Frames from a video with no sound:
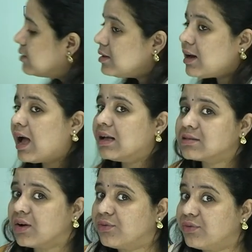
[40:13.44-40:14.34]
other
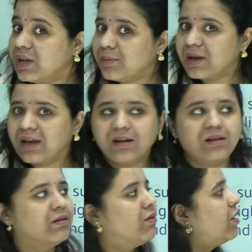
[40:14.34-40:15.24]
has a female
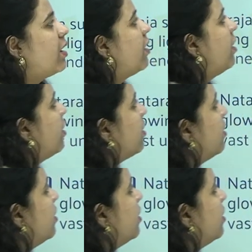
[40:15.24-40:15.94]
earring,